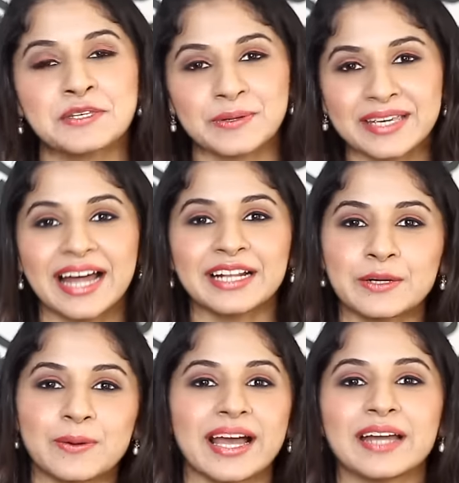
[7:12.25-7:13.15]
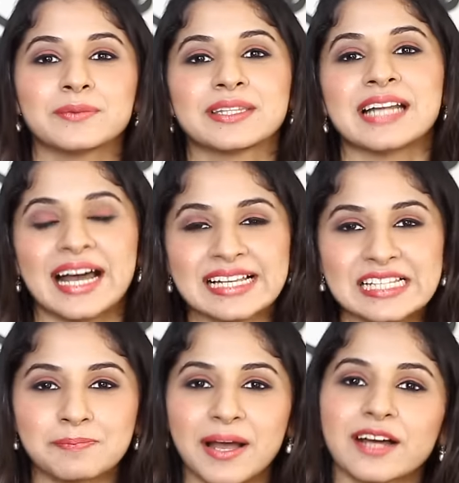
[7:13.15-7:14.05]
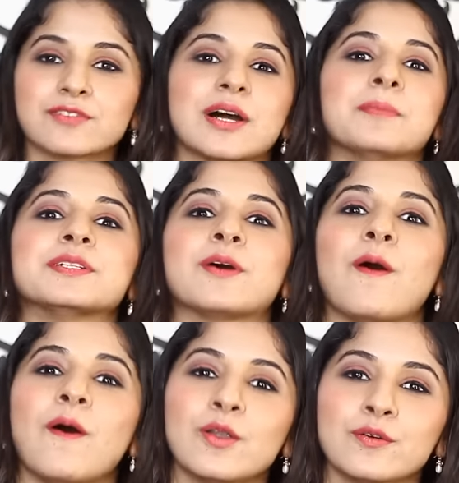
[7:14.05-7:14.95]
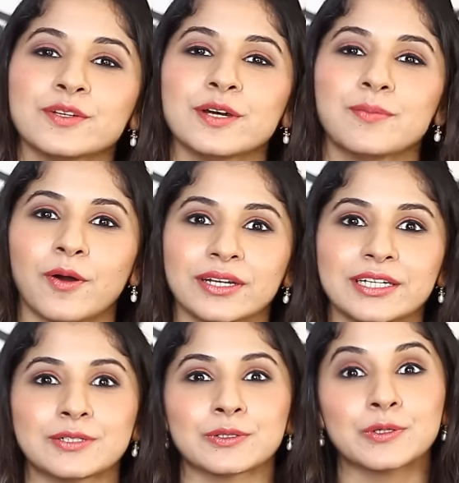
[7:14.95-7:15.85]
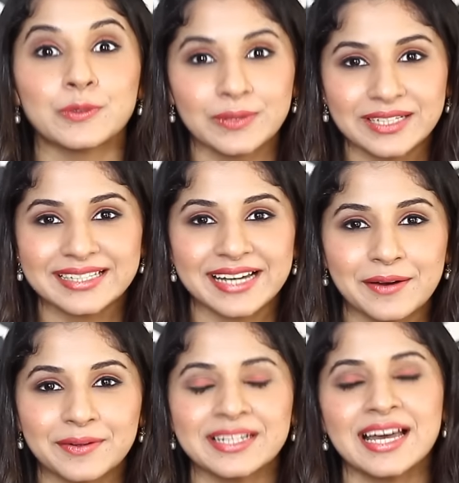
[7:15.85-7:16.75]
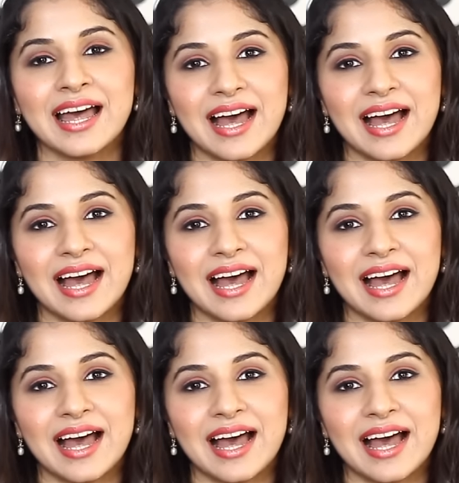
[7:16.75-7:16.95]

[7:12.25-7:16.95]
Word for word: you can go ahead with an ice pack, rub it all over your body to cool it down